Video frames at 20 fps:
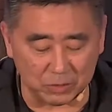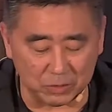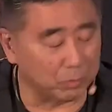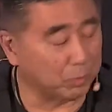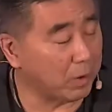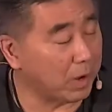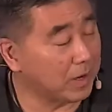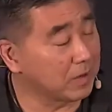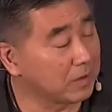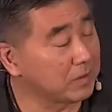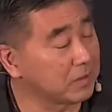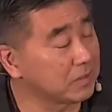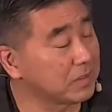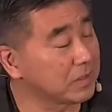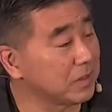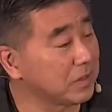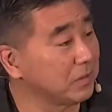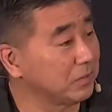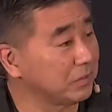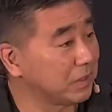
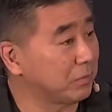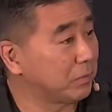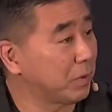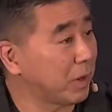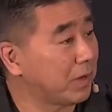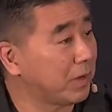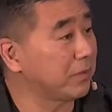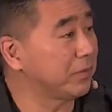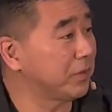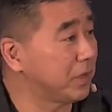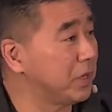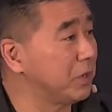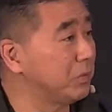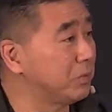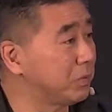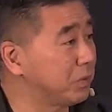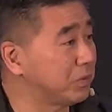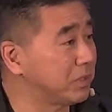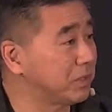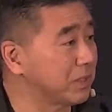writer of
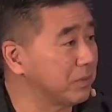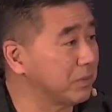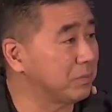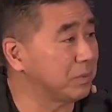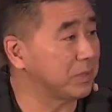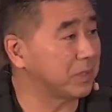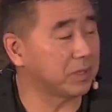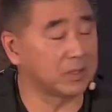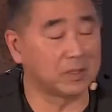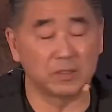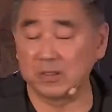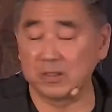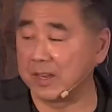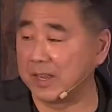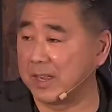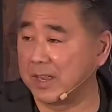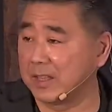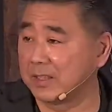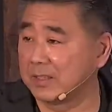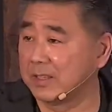Hebrews in particular
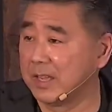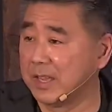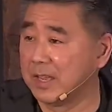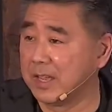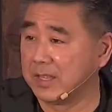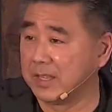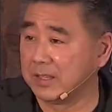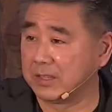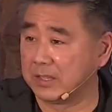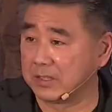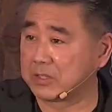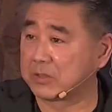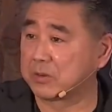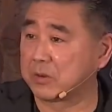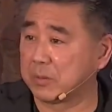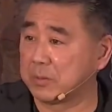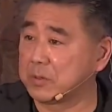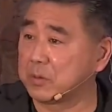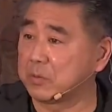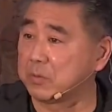and the
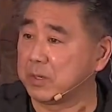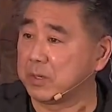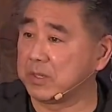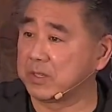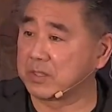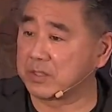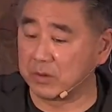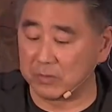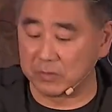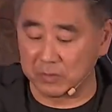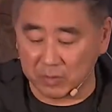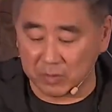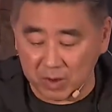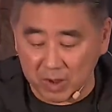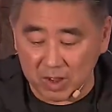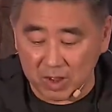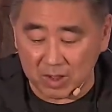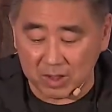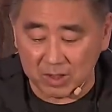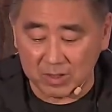scripture witness
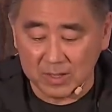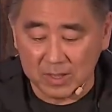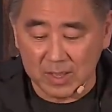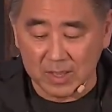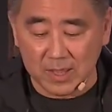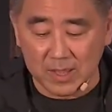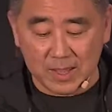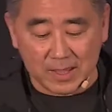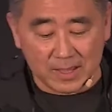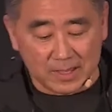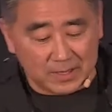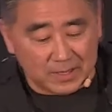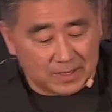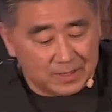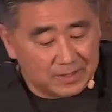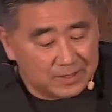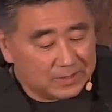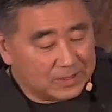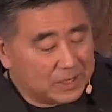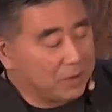overall
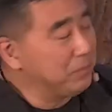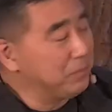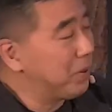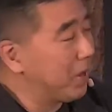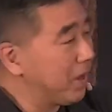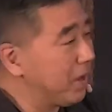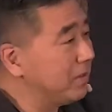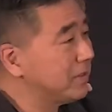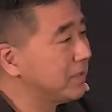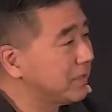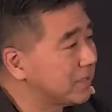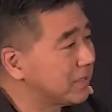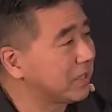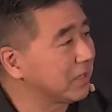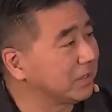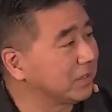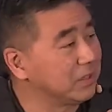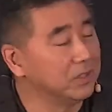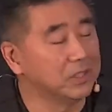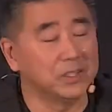compels us to
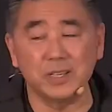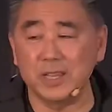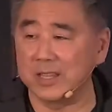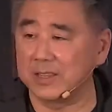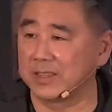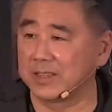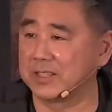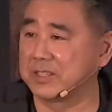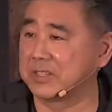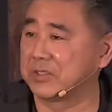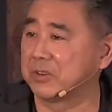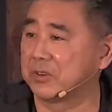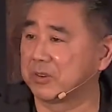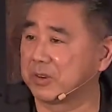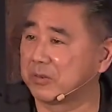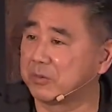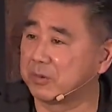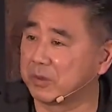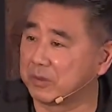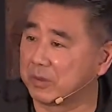look at this story
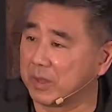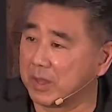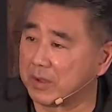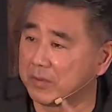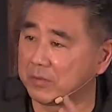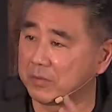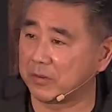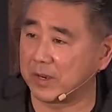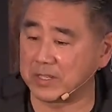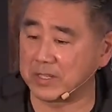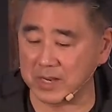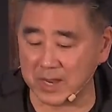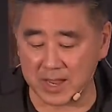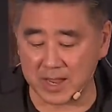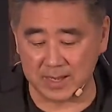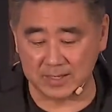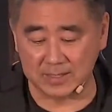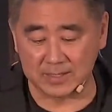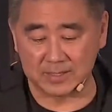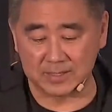with fresh
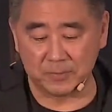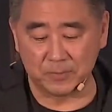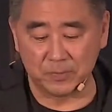eyes.